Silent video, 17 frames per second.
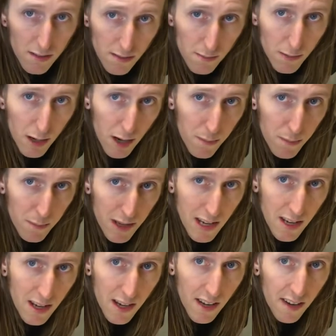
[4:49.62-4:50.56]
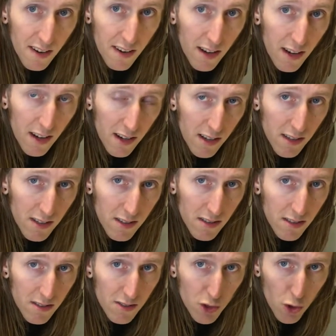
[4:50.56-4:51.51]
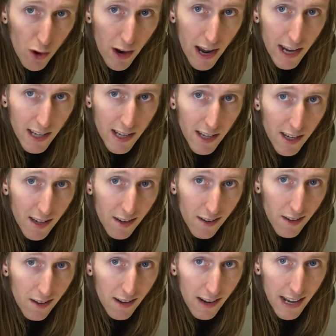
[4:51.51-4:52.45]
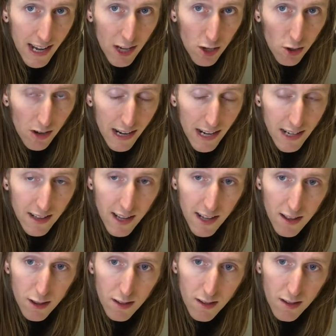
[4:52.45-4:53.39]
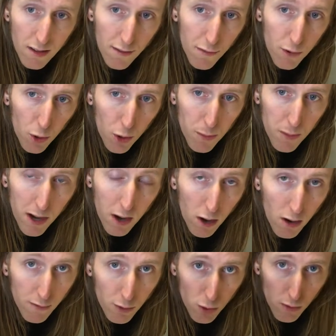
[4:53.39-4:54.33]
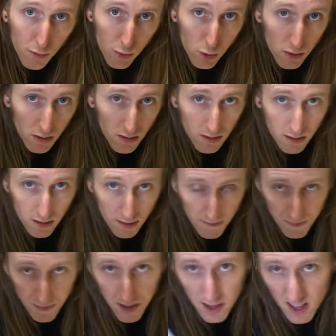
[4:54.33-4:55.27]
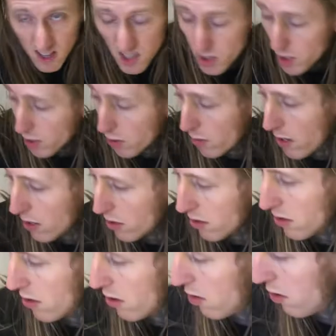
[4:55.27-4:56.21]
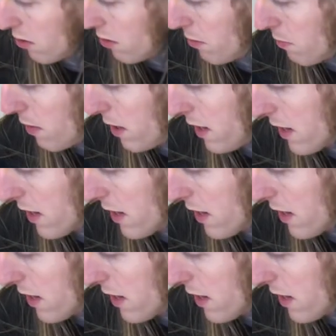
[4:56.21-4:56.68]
by me in drag laying on latex, photo by Havre Foot. Check her out on my